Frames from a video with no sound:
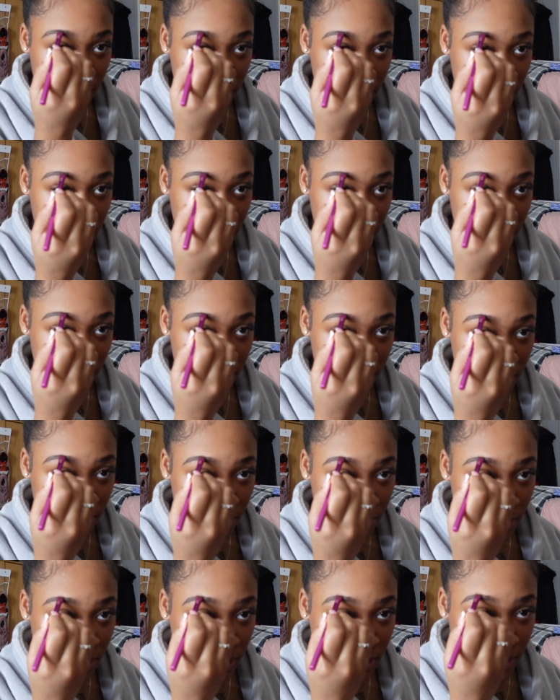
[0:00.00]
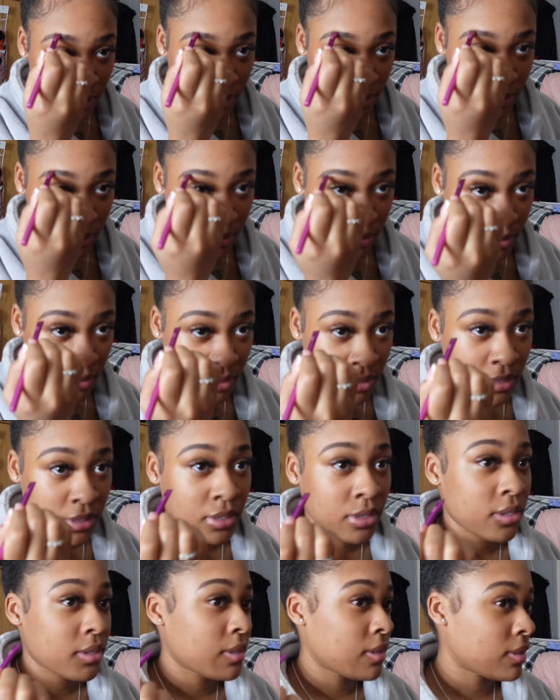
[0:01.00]
trying to do too much.
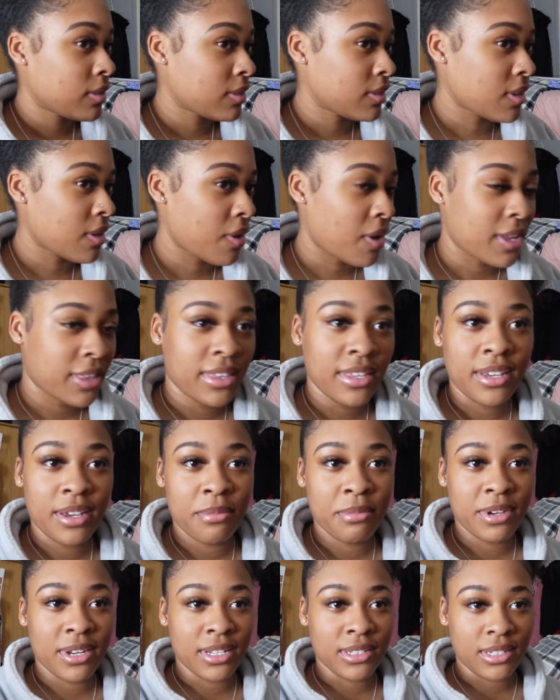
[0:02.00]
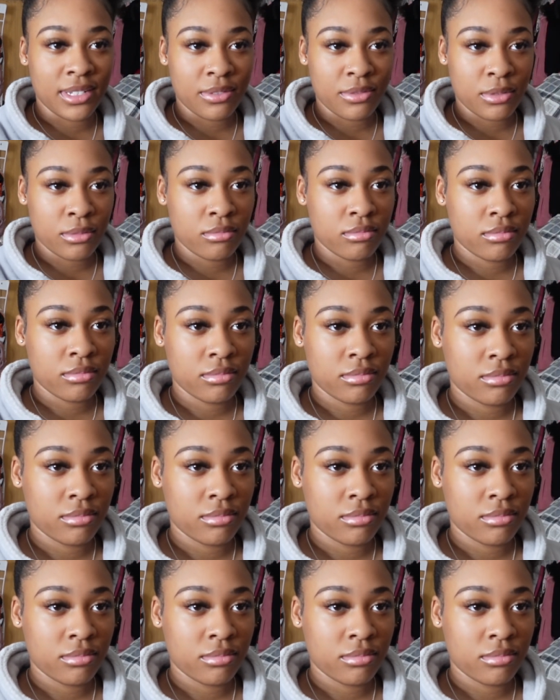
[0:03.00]
So I think I'm going to leave them.